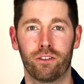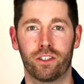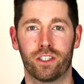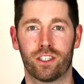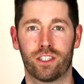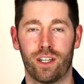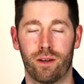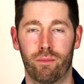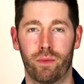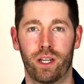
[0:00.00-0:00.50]

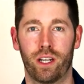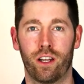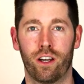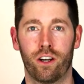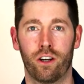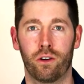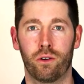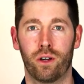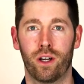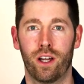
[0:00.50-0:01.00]
Just let me
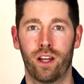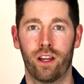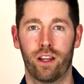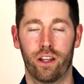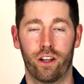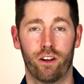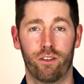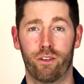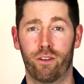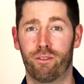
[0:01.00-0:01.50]
know,
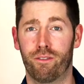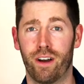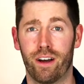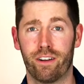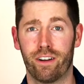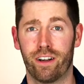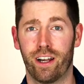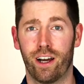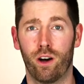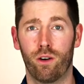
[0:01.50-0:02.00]
if you found
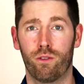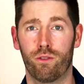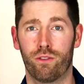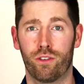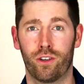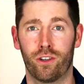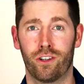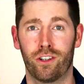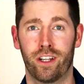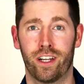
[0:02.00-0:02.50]
it
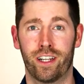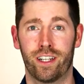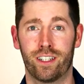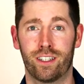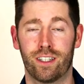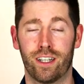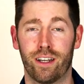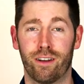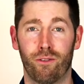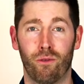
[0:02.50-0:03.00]
helpful and